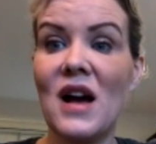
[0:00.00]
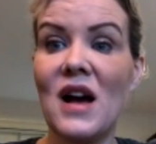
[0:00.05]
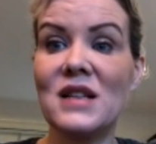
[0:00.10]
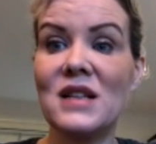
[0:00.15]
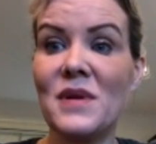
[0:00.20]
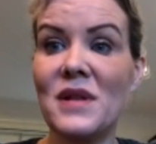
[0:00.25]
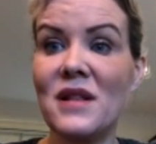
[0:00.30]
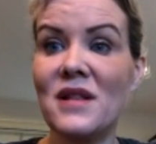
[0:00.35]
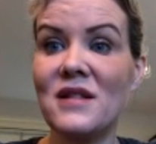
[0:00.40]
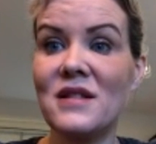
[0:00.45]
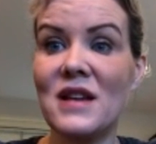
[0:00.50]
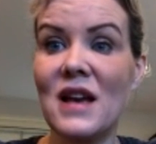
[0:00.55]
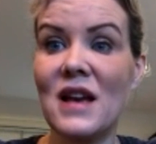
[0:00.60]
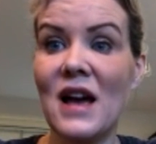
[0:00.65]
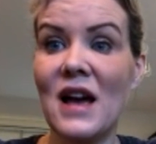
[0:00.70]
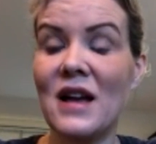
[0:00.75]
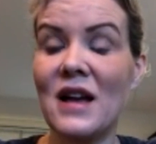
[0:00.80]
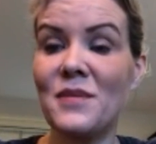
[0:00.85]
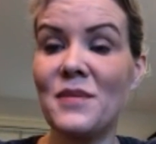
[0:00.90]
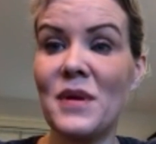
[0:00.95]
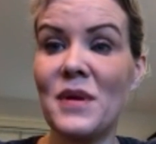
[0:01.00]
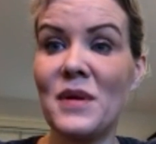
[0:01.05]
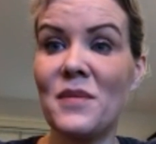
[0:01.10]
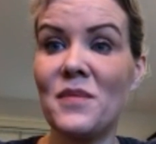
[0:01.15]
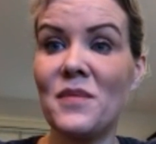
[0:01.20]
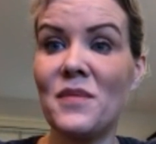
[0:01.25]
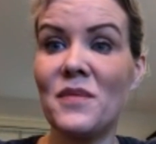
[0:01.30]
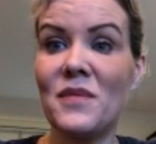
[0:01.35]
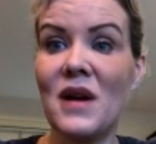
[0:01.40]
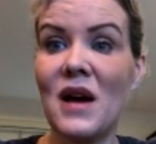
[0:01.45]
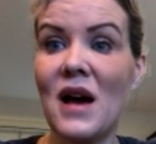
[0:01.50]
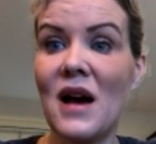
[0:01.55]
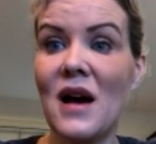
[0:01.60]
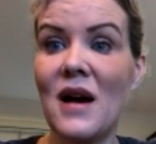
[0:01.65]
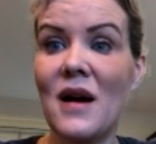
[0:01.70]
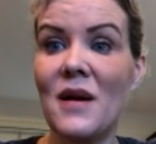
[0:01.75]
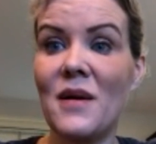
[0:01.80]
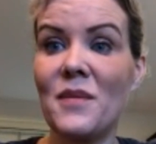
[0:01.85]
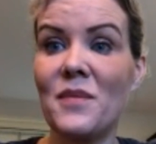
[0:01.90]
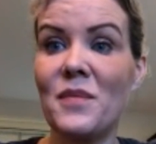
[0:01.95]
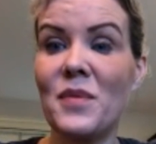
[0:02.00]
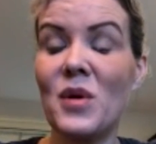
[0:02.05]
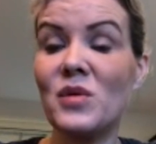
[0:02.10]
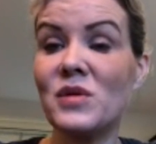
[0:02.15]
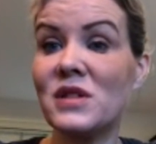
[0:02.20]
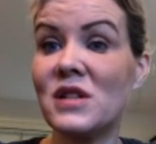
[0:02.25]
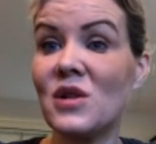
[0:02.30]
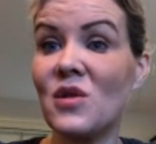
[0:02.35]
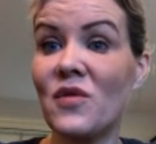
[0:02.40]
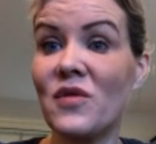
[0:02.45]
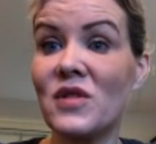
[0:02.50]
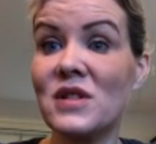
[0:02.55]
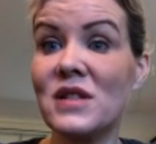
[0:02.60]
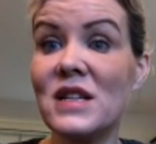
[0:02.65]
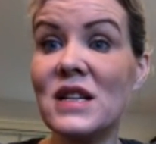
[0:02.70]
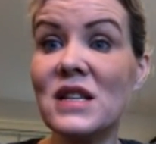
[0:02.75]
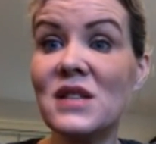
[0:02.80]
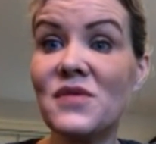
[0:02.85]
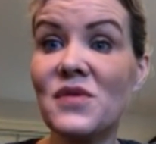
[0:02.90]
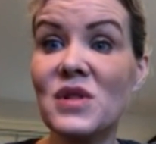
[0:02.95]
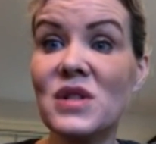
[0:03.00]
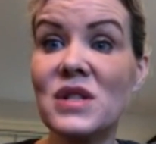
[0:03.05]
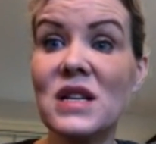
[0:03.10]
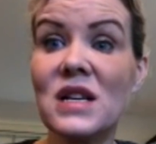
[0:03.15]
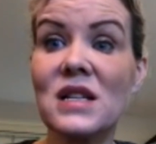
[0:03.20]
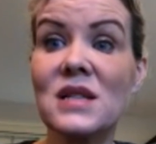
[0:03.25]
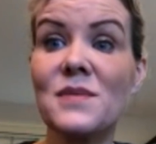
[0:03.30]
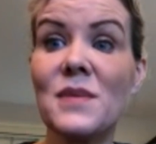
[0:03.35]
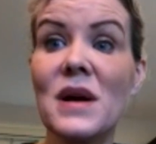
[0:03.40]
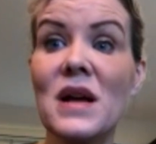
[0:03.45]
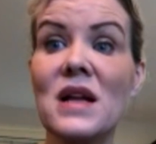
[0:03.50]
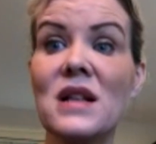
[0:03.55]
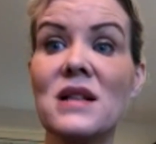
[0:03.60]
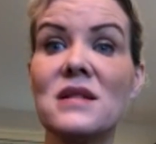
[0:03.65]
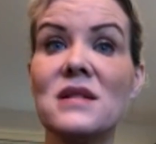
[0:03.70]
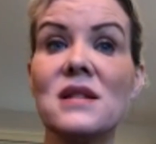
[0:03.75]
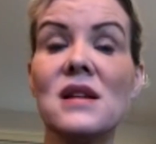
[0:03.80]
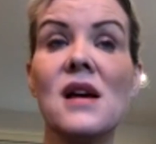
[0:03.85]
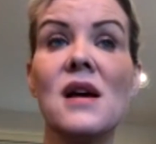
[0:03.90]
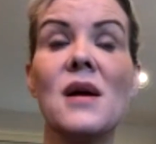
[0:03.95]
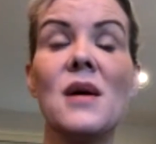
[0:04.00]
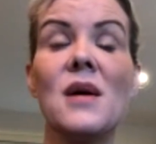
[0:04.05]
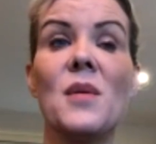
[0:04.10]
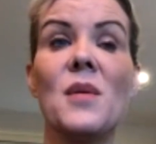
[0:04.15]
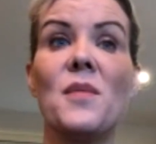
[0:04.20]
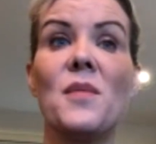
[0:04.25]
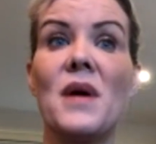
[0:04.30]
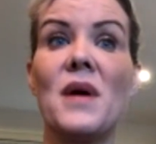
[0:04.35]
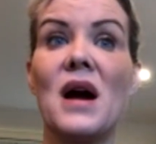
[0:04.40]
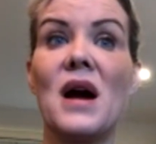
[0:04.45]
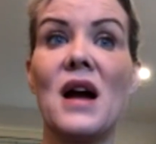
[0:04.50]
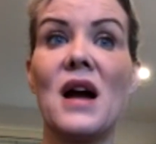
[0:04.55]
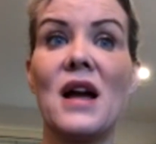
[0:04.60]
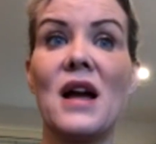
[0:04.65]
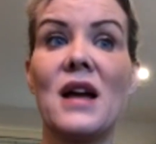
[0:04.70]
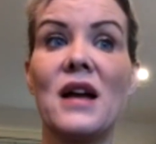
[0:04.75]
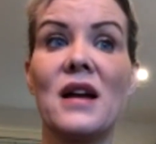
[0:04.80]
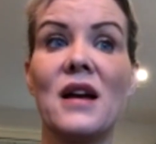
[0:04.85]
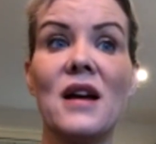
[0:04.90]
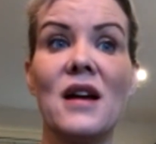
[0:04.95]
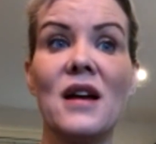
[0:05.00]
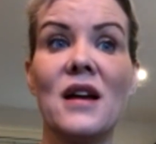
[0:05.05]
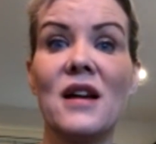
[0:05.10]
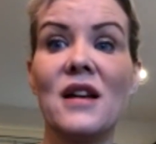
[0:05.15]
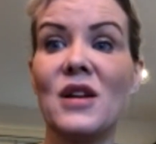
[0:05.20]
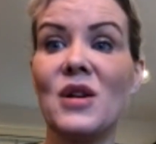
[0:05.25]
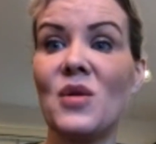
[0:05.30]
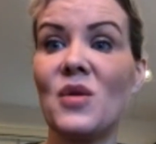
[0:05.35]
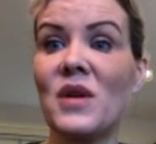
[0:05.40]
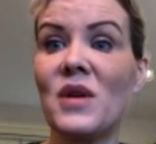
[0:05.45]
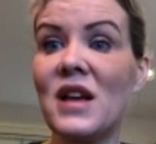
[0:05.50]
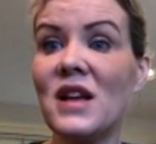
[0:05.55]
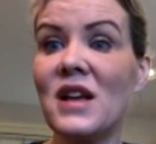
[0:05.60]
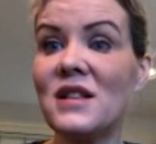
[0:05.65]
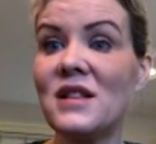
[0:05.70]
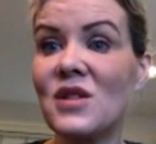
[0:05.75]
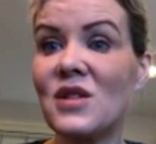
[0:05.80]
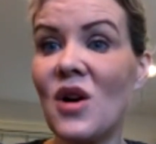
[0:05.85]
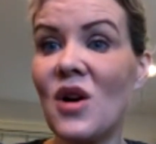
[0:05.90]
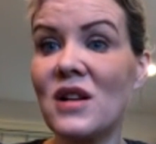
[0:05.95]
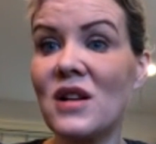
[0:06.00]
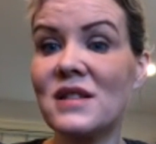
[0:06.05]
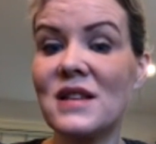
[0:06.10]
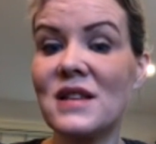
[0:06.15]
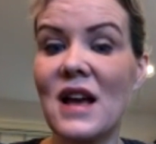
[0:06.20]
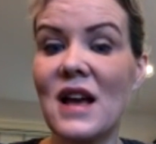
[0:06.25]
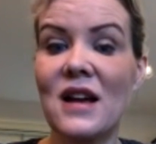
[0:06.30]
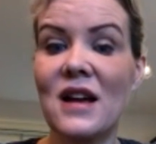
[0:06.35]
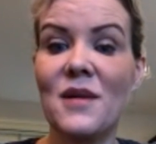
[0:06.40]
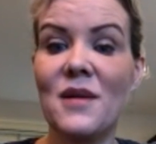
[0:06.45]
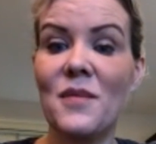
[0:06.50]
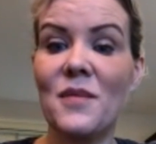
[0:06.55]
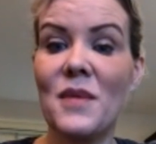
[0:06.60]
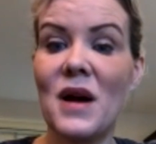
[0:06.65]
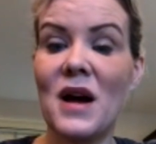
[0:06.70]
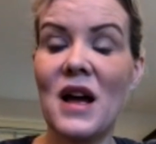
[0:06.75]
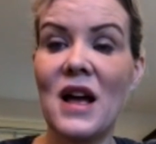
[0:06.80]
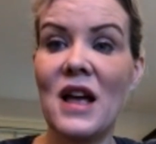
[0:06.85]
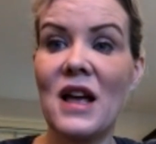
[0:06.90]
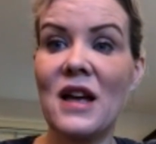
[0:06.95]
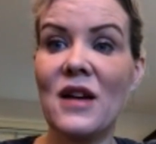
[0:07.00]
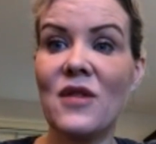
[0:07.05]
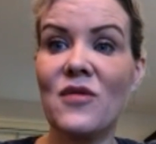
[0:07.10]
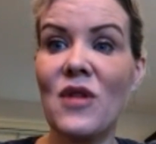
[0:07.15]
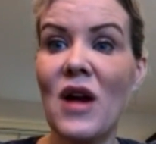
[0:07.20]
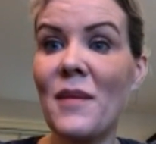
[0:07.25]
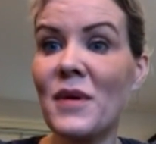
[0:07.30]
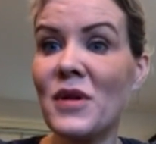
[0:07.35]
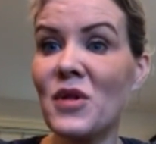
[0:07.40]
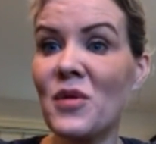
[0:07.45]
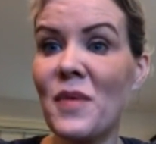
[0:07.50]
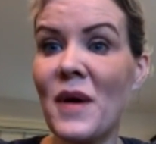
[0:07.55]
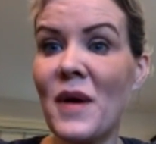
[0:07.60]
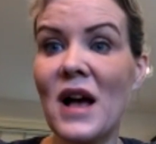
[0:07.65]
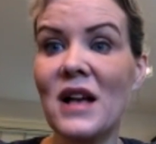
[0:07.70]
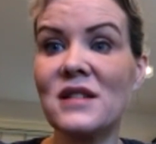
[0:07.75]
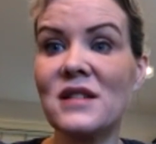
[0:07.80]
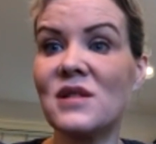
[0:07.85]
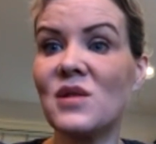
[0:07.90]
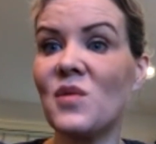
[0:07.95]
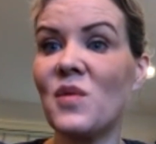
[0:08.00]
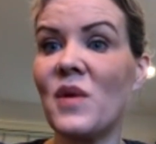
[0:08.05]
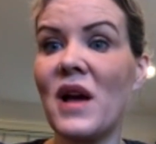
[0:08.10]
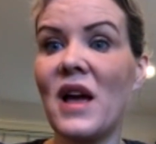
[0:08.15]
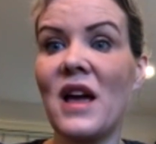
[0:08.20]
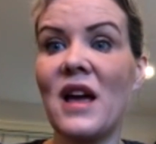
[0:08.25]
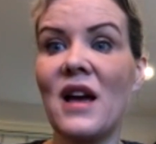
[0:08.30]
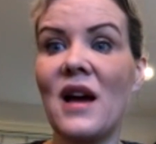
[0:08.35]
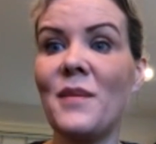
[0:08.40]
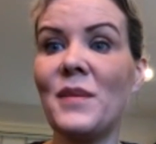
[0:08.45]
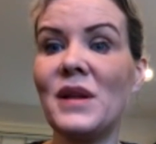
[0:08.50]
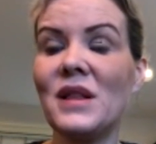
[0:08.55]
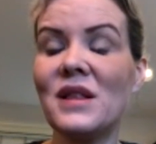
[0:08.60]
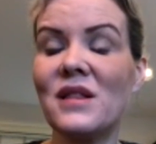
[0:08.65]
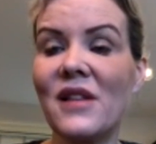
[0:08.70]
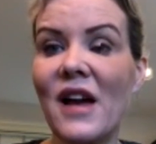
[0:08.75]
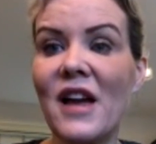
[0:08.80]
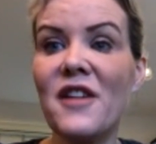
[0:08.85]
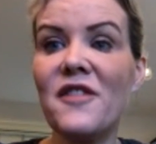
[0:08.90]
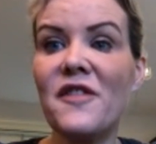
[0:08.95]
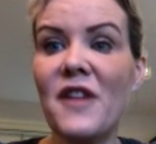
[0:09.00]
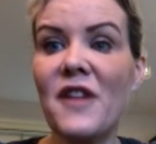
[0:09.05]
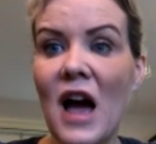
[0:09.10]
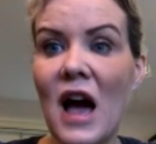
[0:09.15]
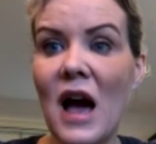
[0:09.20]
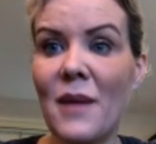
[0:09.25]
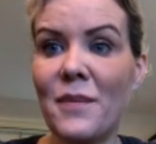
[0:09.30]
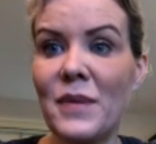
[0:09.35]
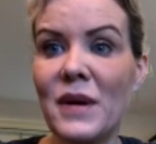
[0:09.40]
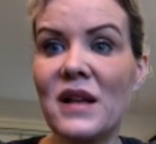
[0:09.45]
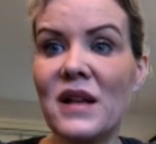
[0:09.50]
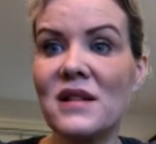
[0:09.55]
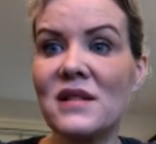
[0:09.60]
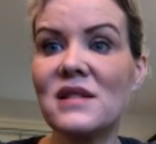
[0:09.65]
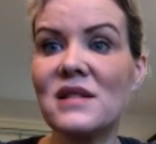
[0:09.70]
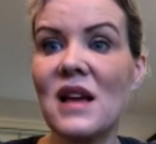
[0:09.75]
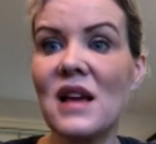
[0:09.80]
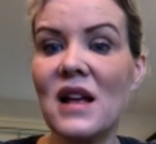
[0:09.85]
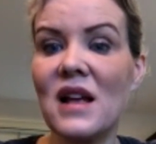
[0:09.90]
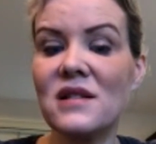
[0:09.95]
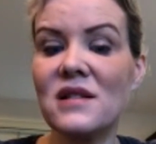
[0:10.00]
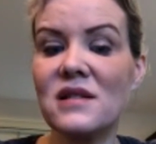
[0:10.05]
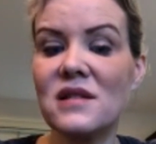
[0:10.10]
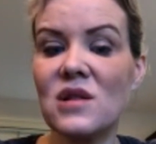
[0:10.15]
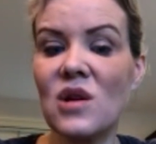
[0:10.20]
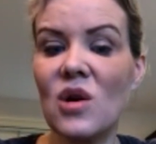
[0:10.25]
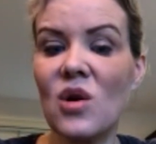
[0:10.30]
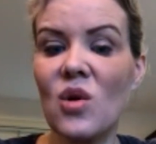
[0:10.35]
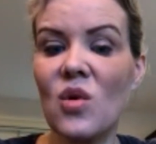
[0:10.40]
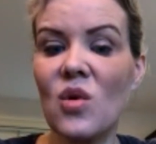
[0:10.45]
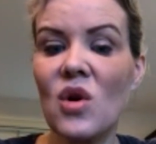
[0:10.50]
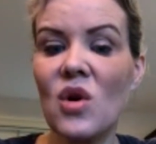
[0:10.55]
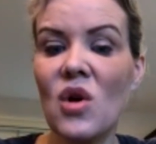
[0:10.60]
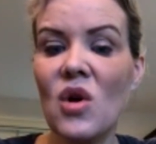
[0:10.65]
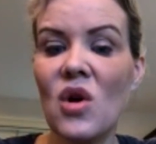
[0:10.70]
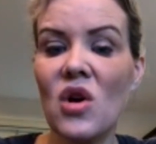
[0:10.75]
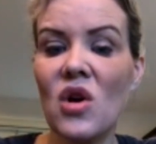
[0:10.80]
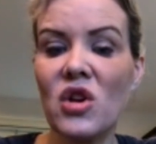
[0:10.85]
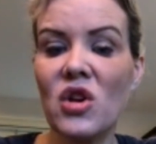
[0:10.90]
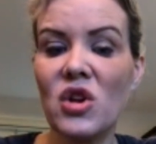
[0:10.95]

husband had been posted overseas for 6 months. My kids got sick. My grandmother passed away. I mean, life happens. And so